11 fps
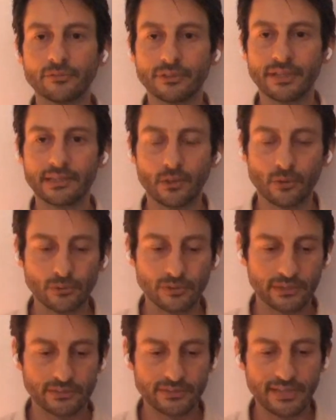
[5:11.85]
and that load
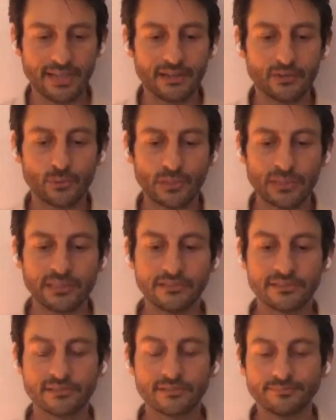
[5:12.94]
gets
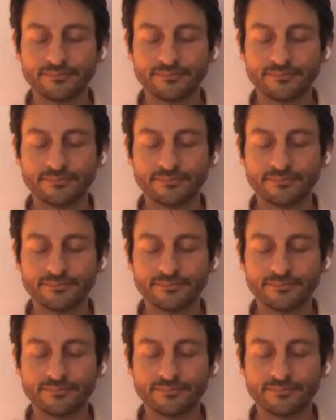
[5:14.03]
released